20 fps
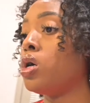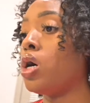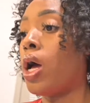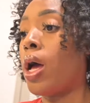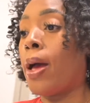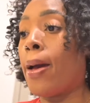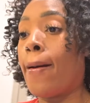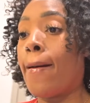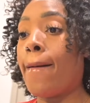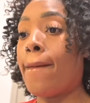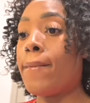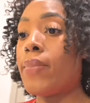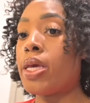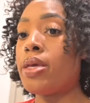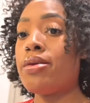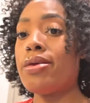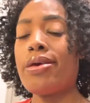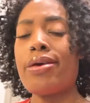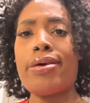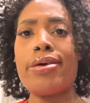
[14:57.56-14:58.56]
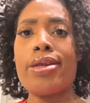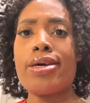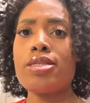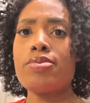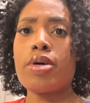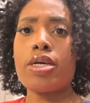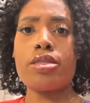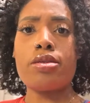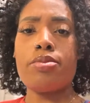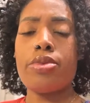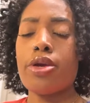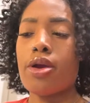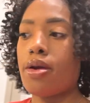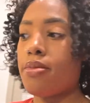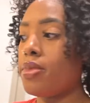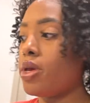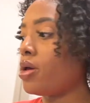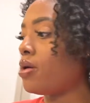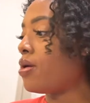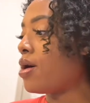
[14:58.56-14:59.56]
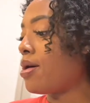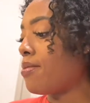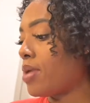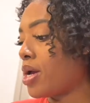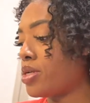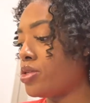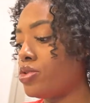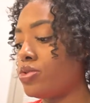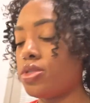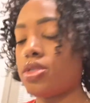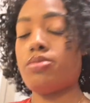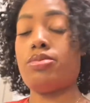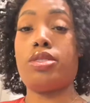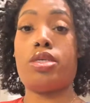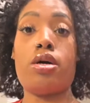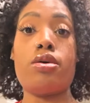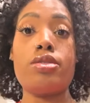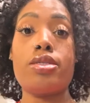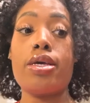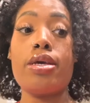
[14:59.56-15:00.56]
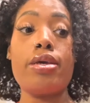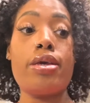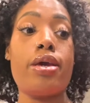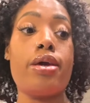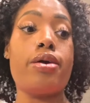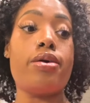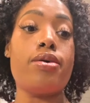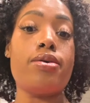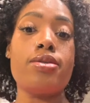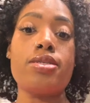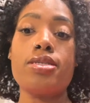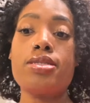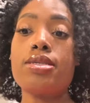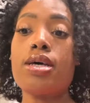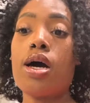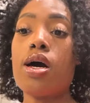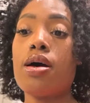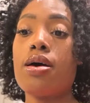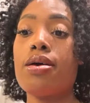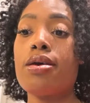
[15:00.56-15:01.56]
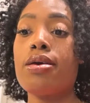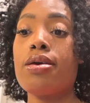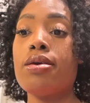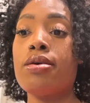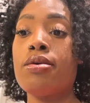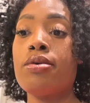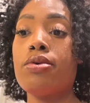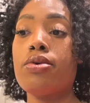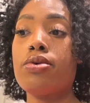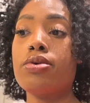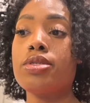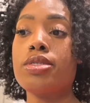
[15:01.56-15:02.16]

Um, and yeah, that's about to be our meal. I might do some saute kale on the side or